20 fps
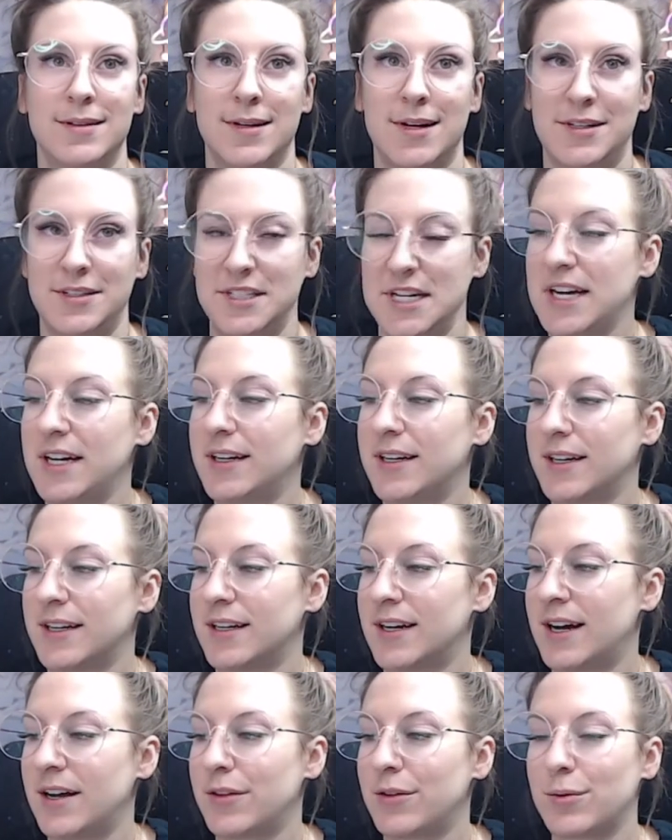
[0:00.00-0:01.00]
I'll take it
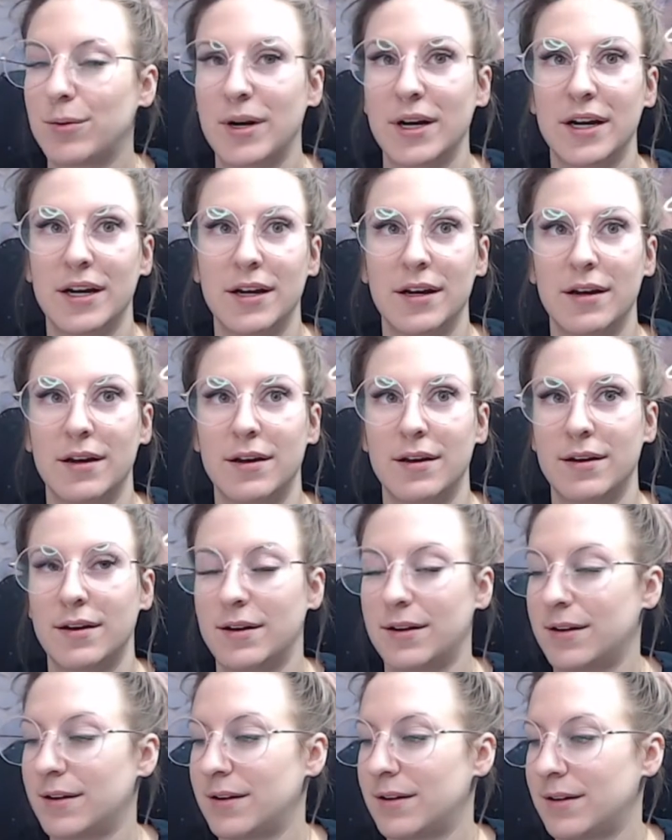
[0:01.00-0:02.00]
either way.
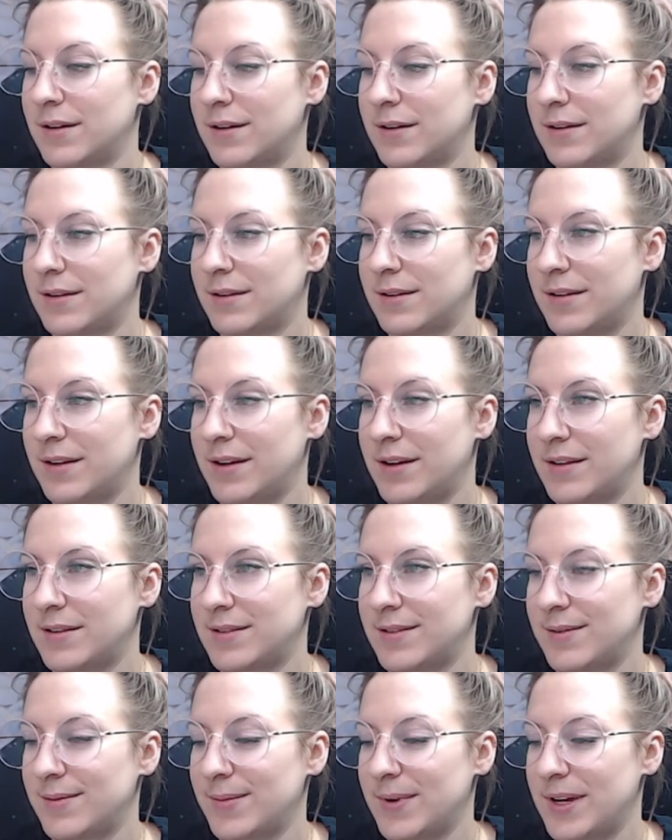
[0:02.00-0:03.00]

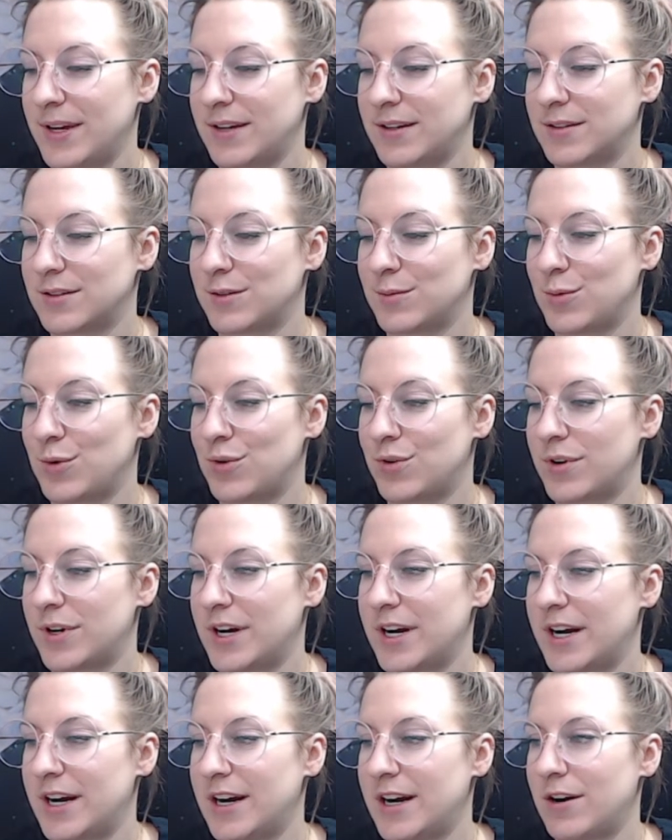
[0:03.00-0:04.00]
Let's make some more
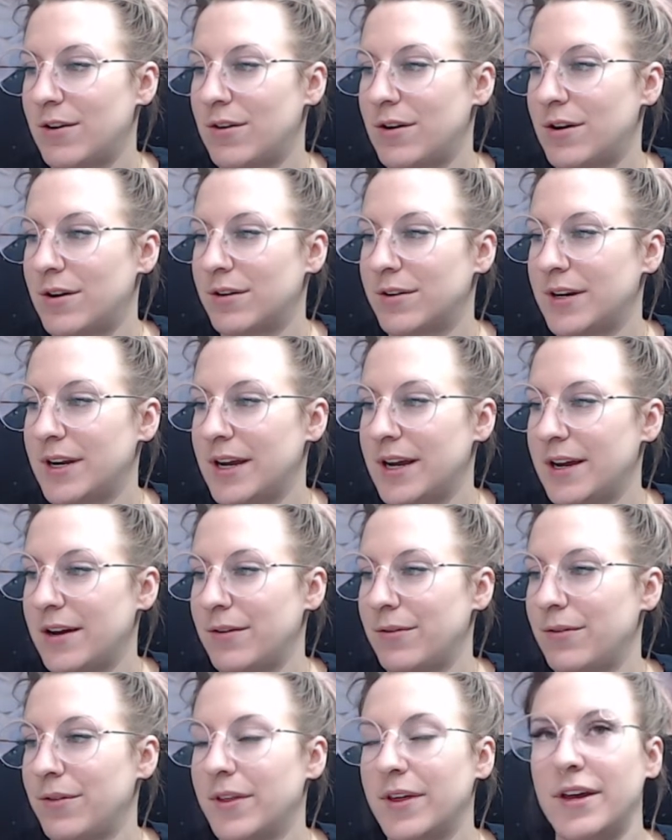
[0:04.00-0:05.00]
hair on
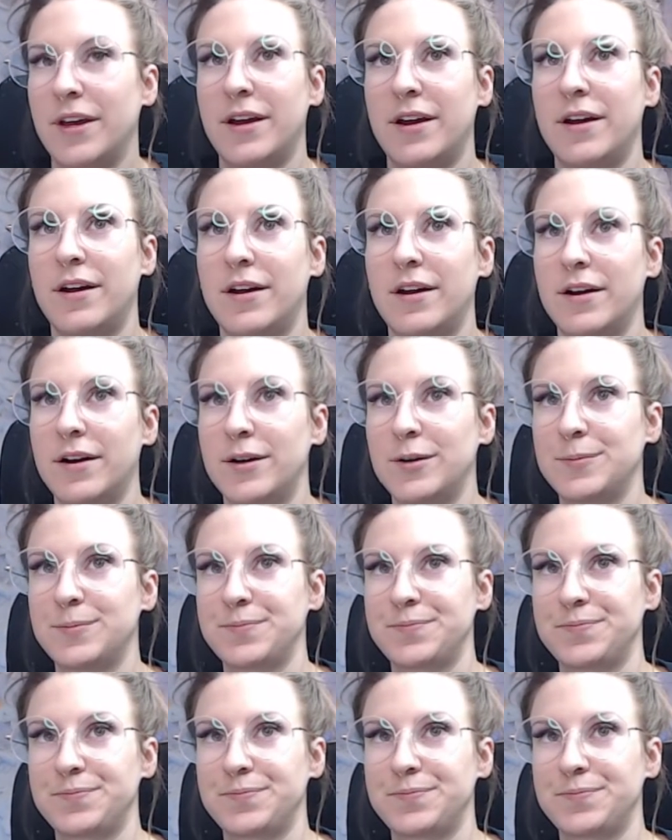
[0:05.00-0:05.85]
down there.